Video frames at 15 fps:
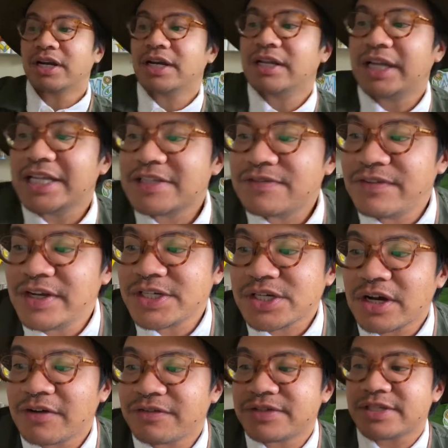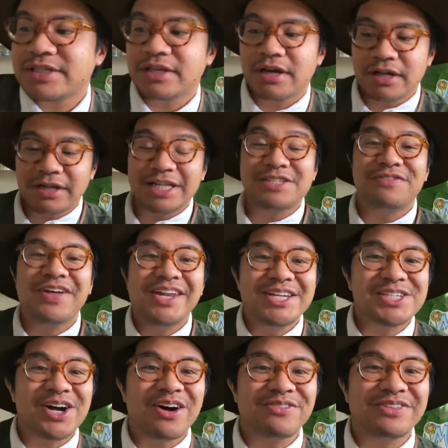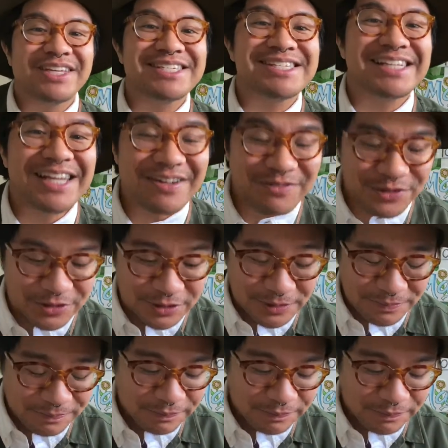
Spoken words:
Let's finish off this level